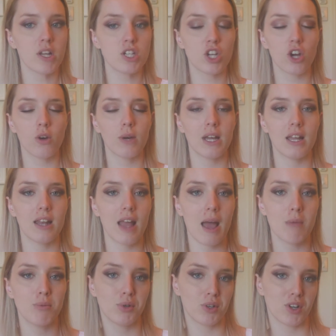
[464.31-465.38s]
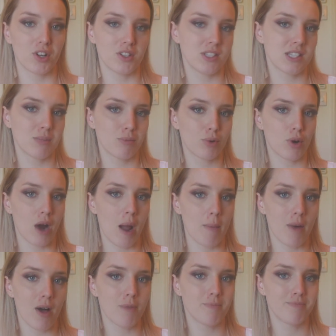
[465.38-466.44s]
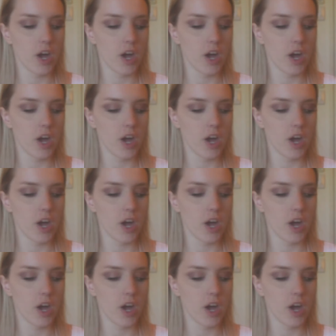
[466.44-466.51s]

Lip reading: to go in and put on some primer.